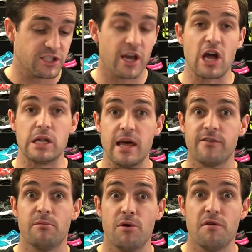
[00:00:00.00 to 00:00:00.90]
So
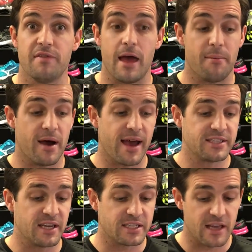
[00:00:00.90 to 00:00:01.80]
clever move there by Asics.